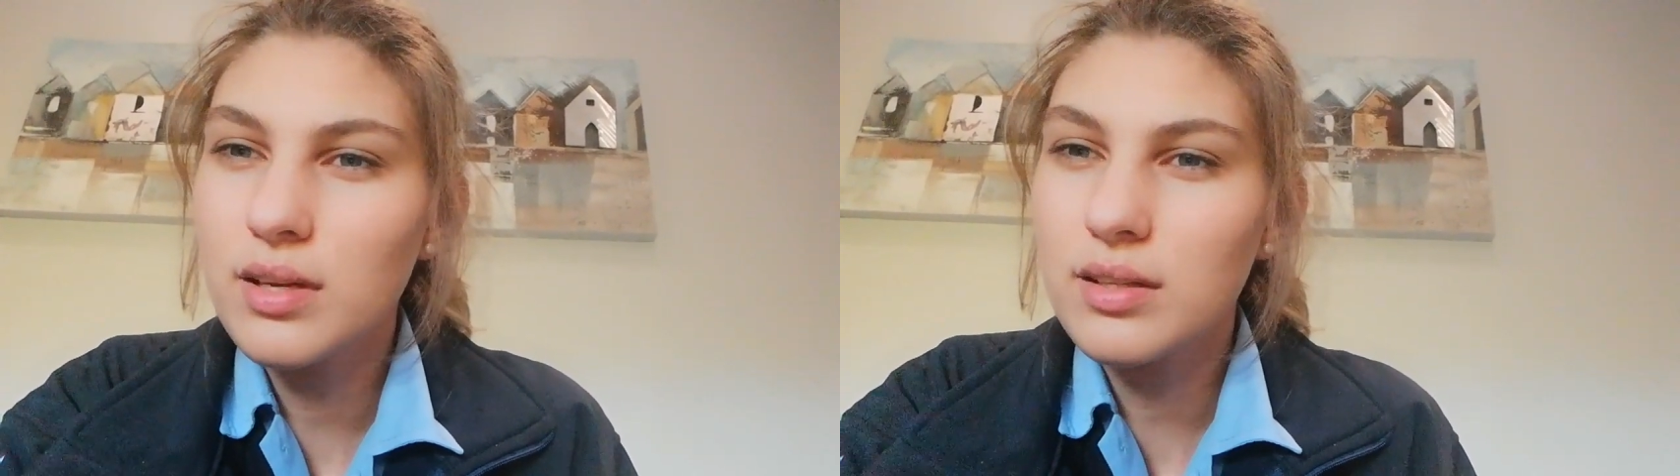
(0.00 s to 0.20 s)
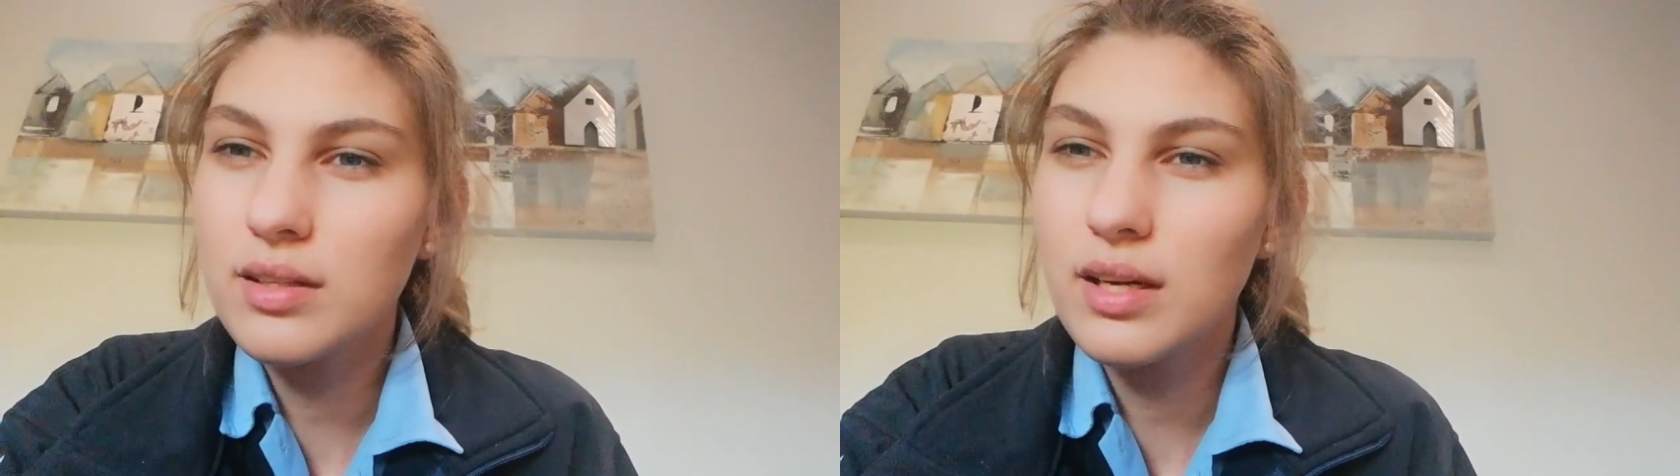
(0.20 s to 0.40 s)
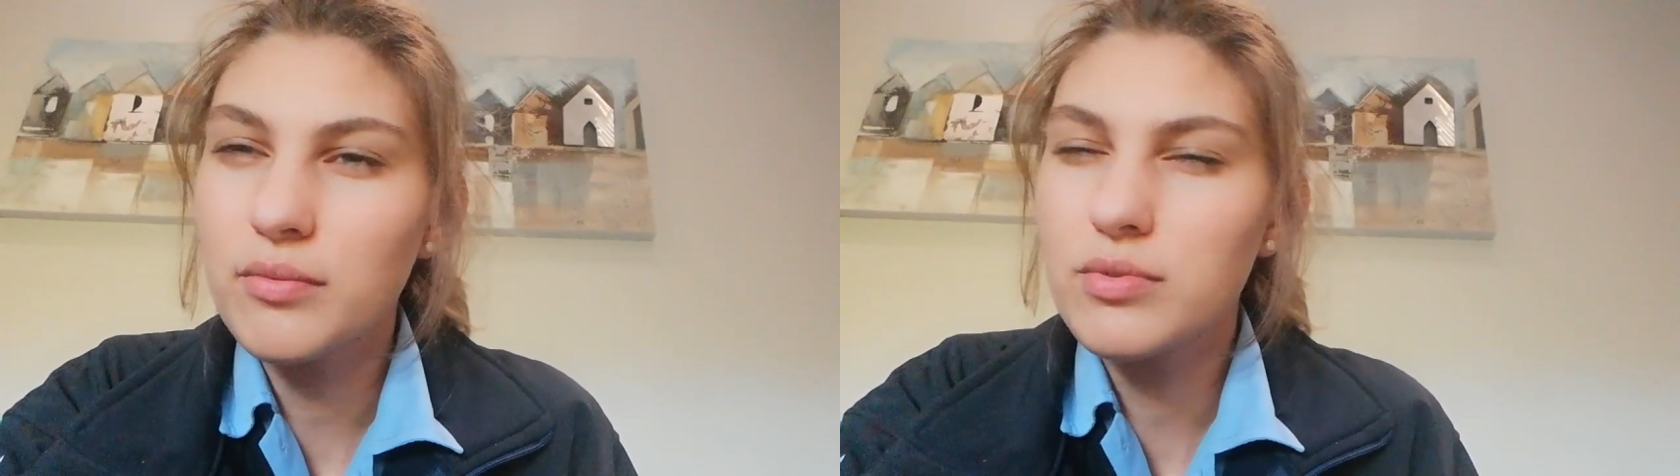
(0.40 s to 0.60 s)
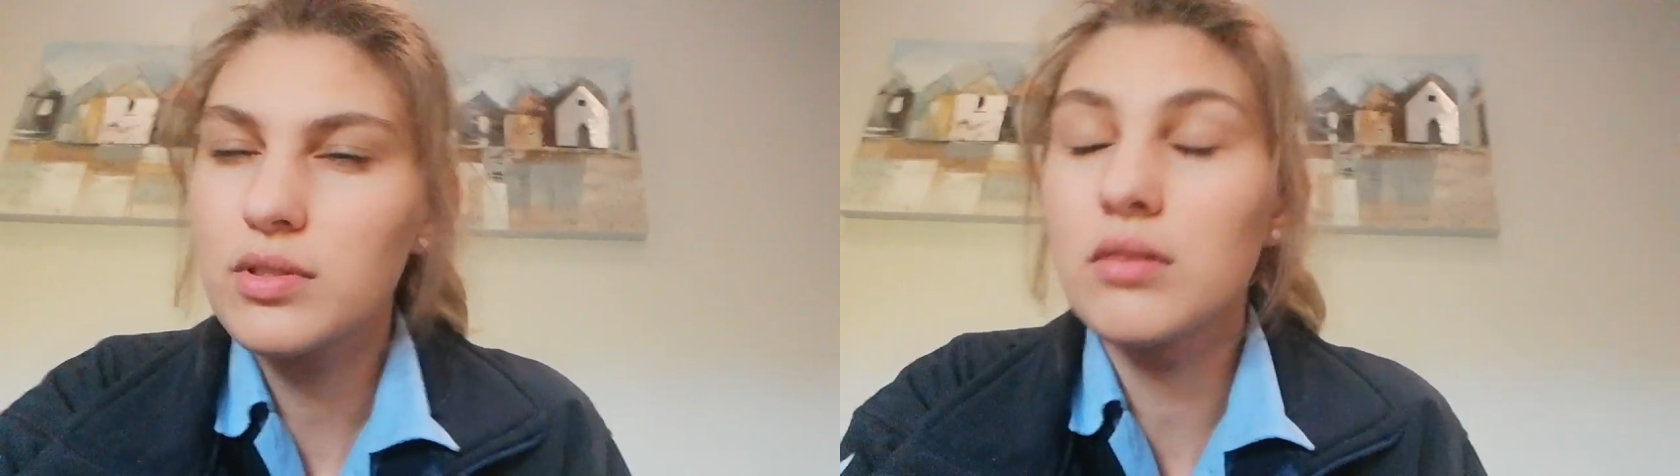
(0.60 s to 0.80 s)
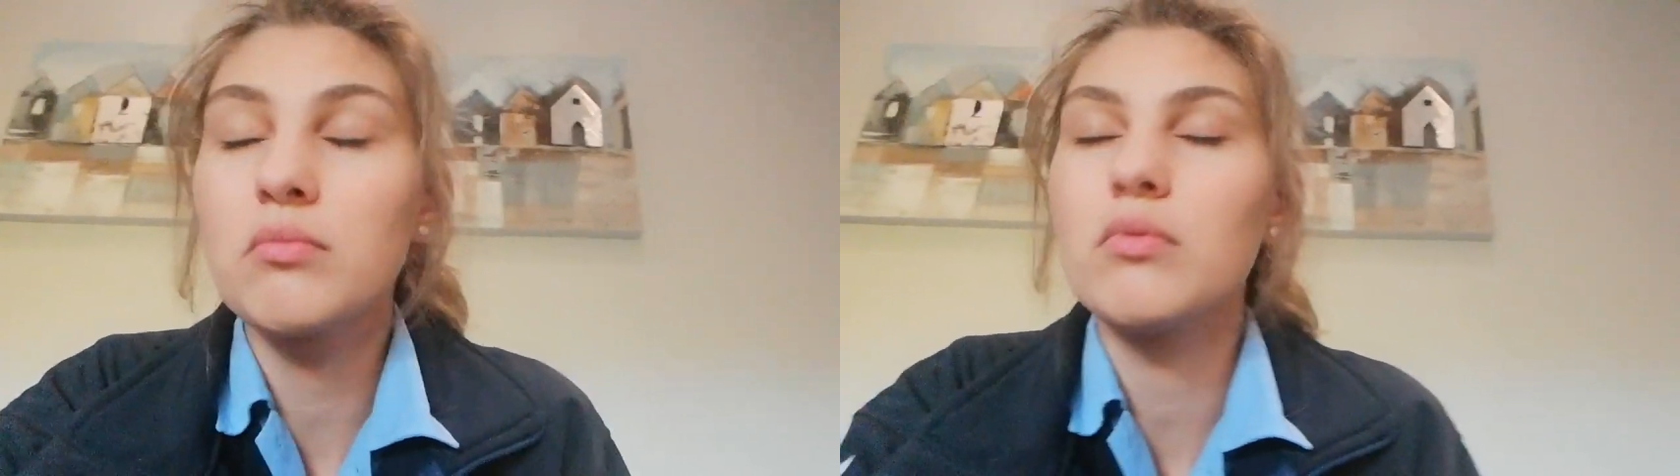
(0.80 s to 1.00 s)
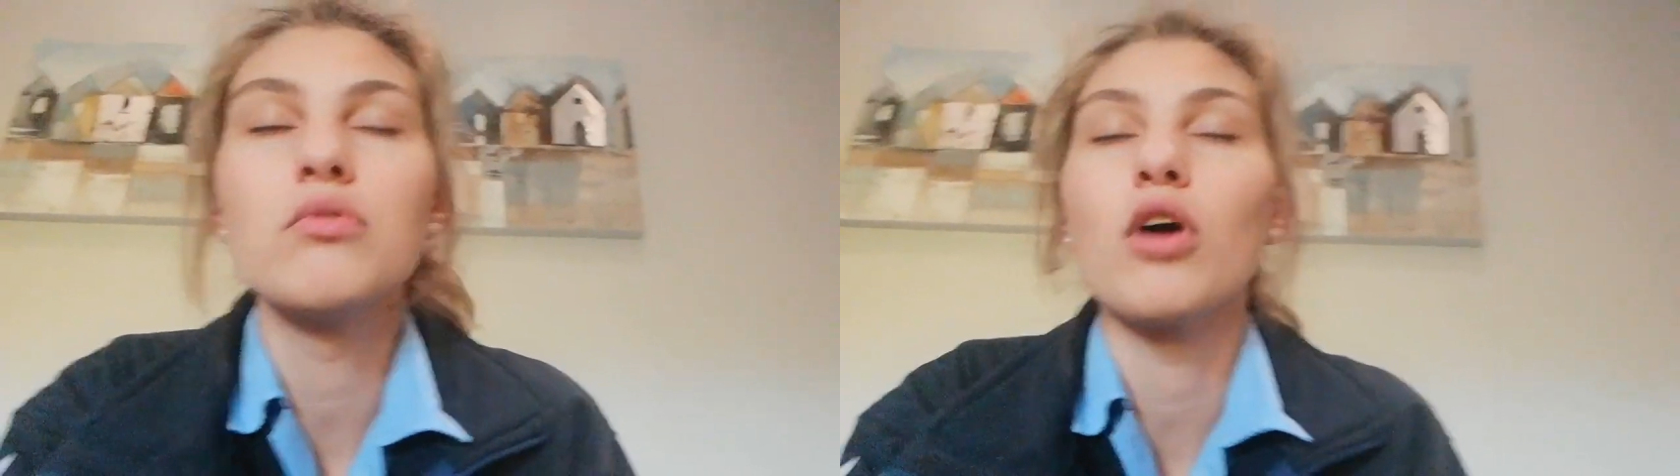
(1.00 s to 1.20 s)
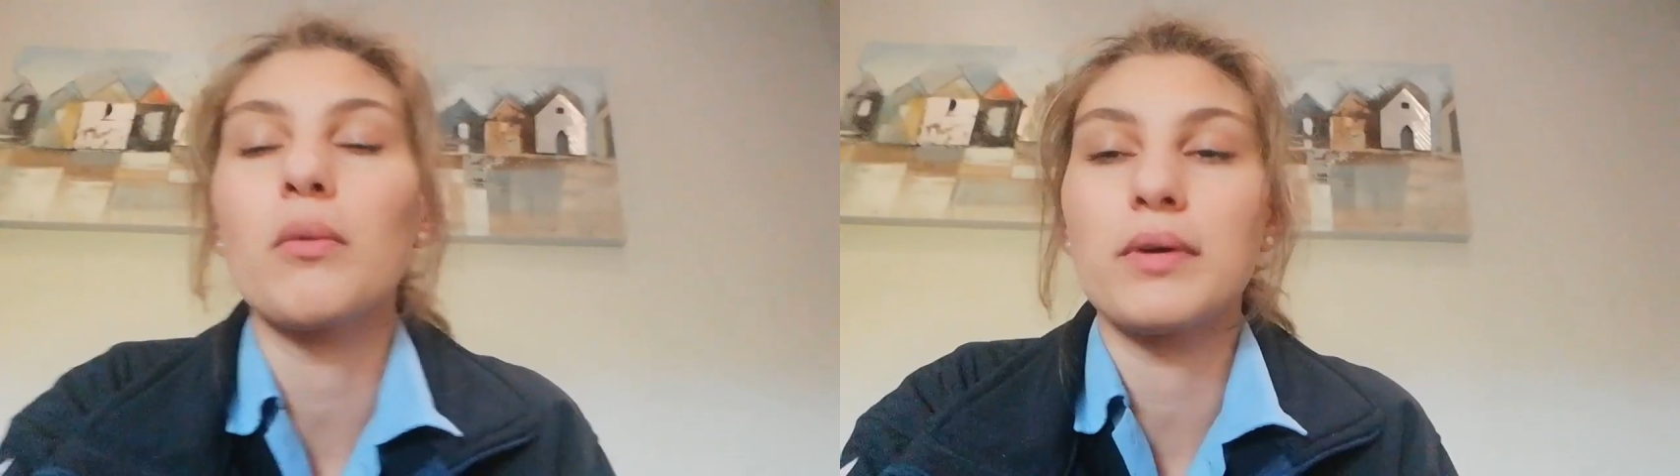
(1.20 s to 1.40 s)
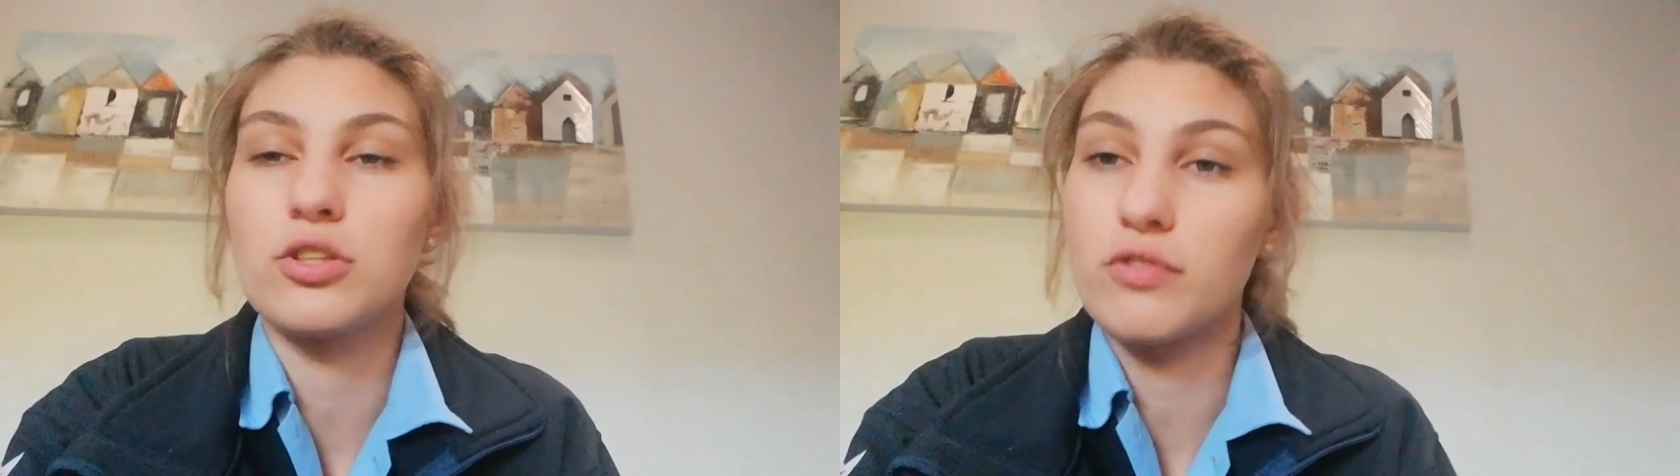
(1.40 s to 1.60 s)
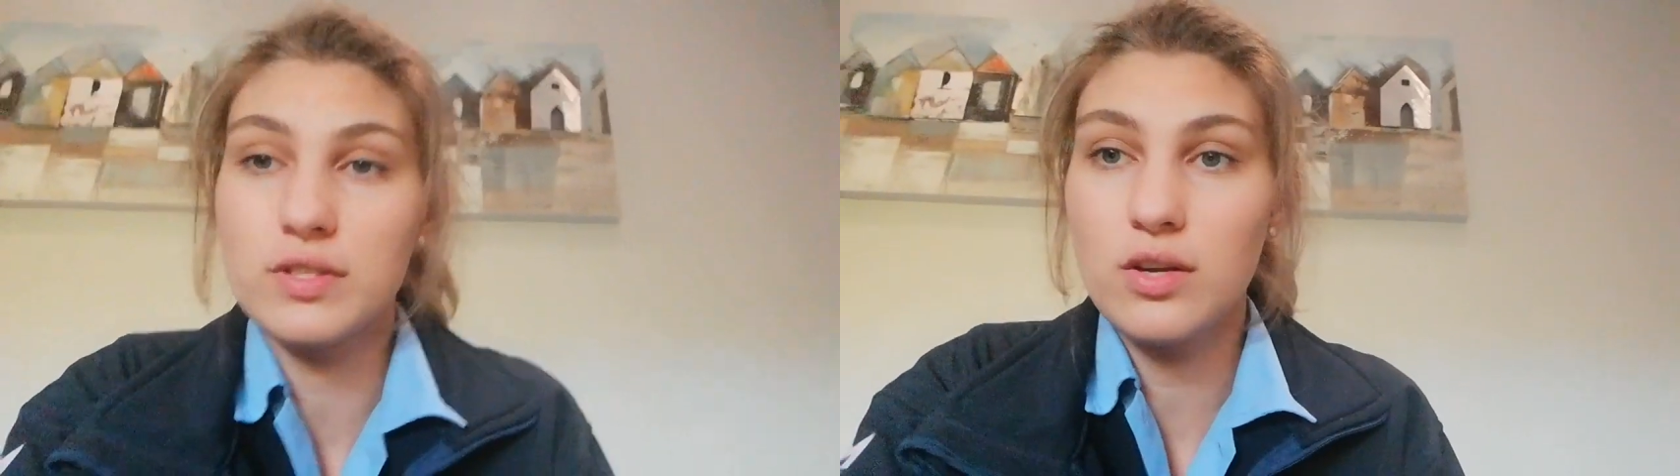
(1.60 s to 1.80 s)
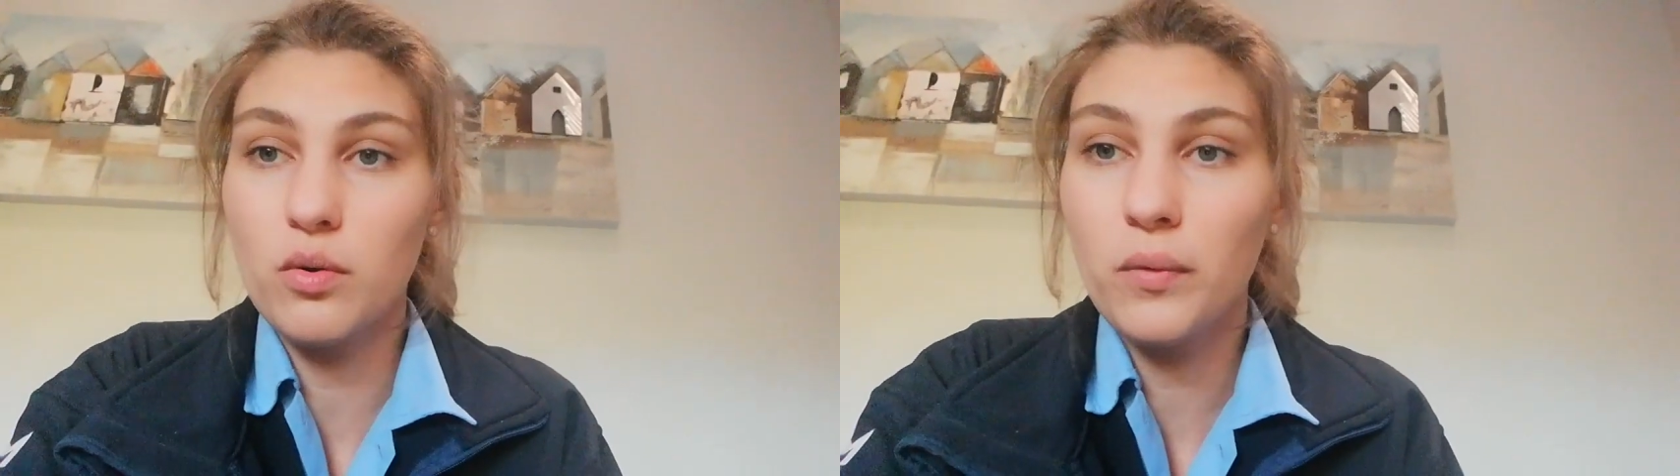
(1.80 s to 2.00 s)
like that. Not a big difference
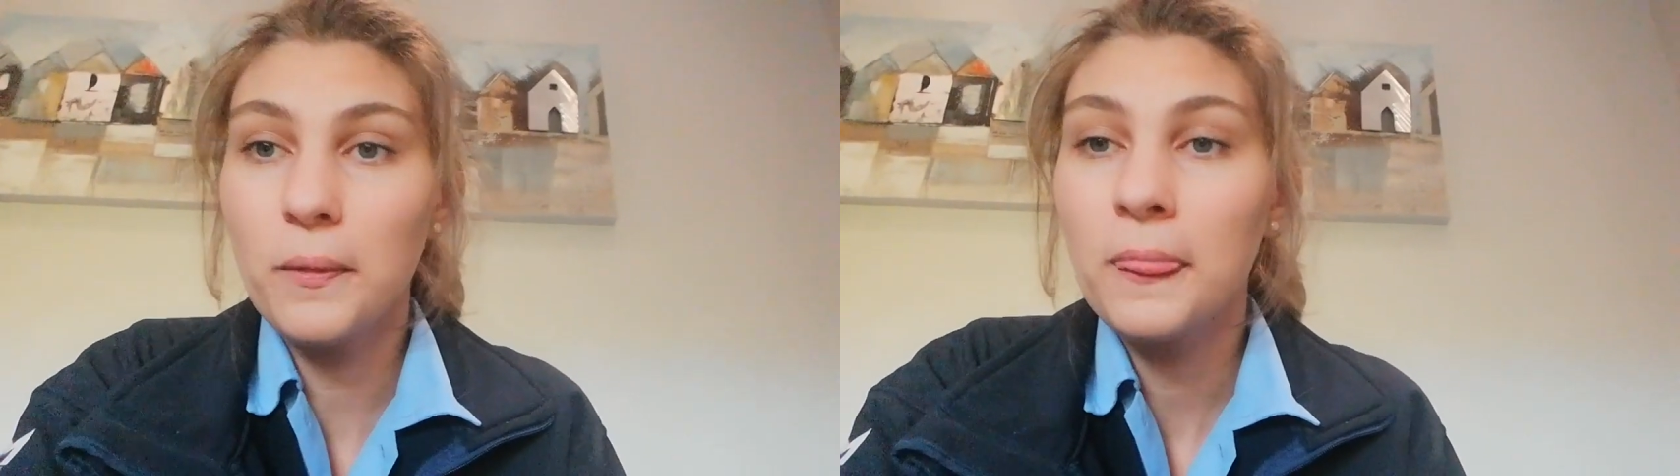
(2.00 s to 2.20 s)
at all.